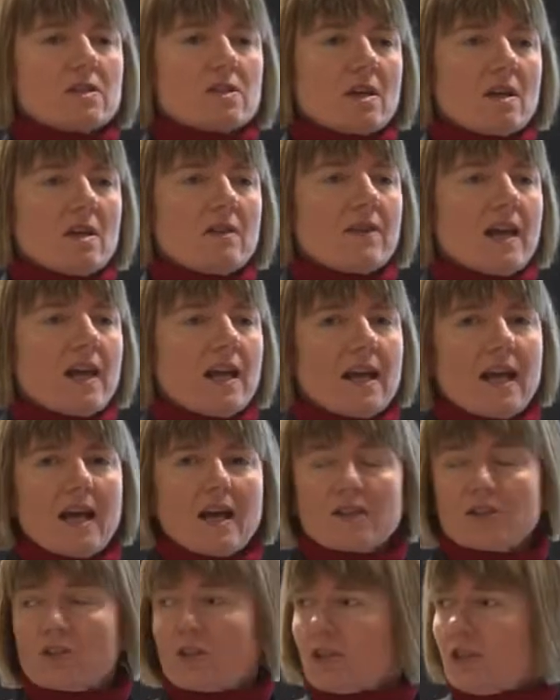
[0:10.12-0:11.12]
a survey
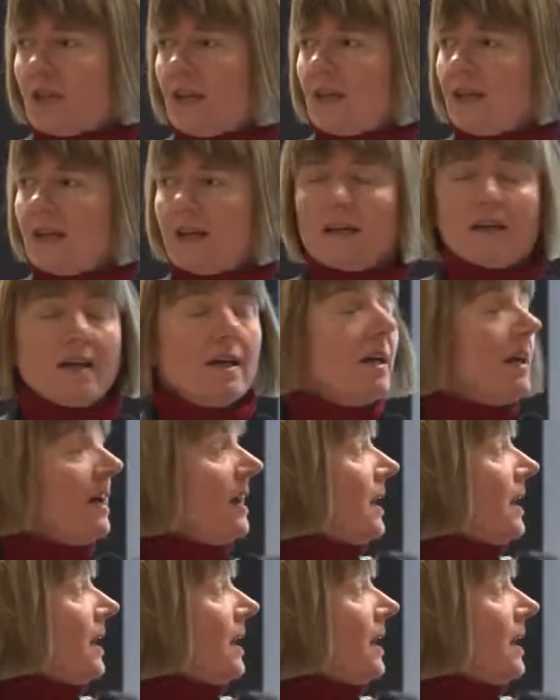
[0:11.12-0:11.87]
last year,